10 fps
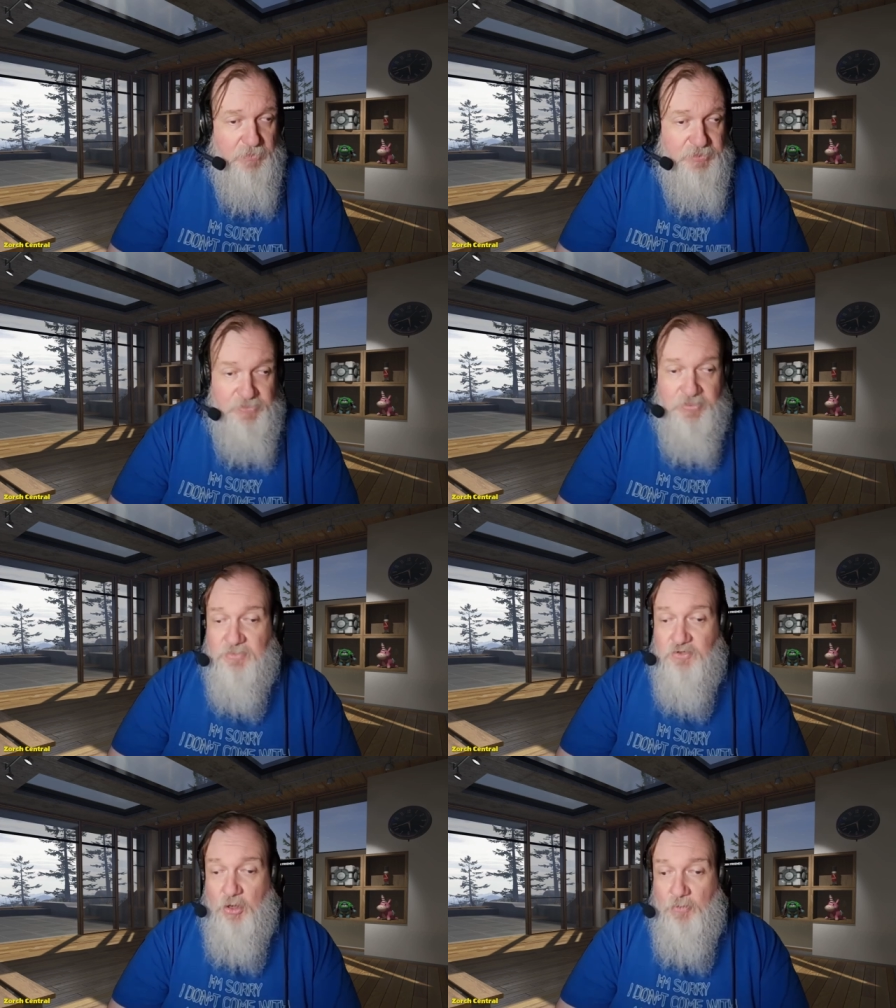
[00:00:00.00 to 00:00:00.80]
She's going
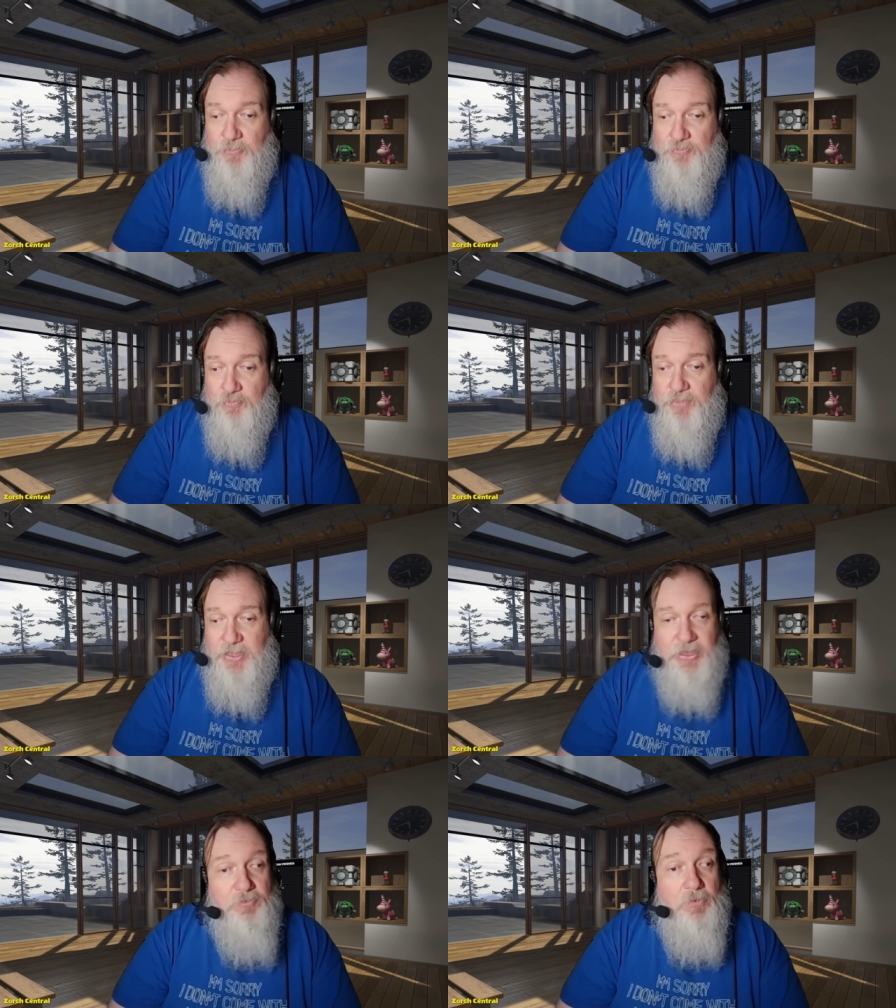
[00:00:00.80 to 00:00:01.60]
to go through the
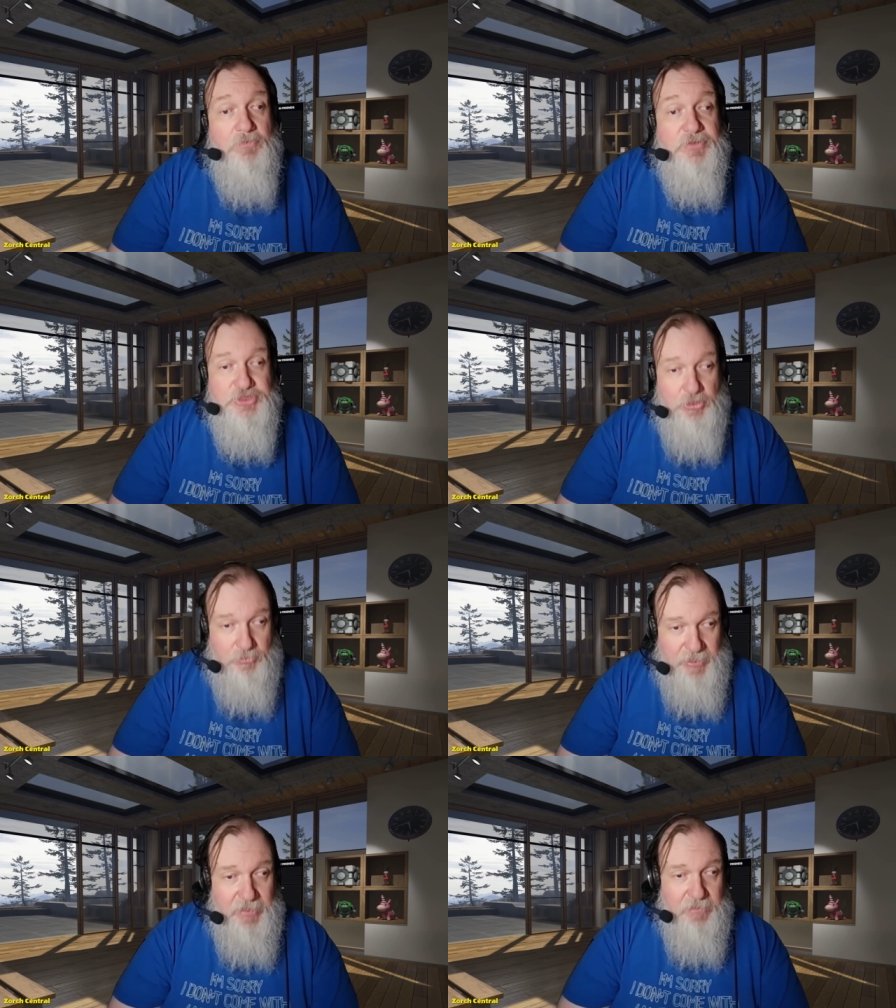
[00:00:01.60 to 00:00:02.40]
hero's
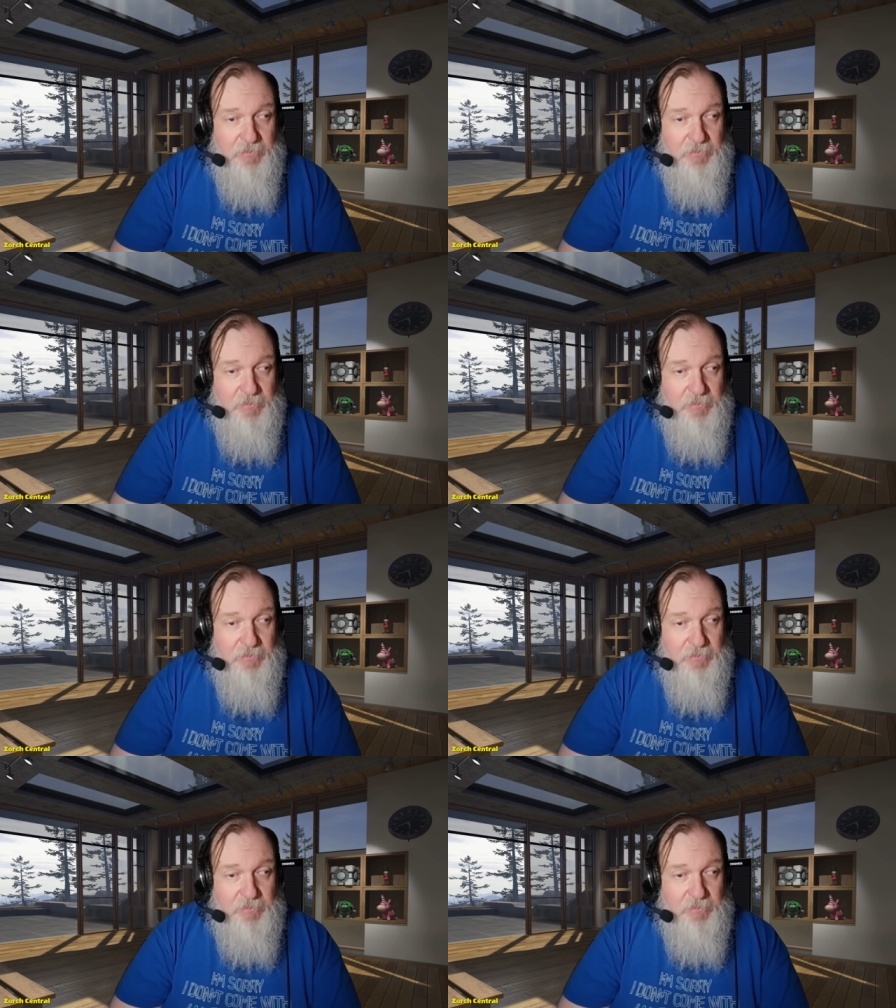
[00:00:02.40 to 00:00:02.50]
journey,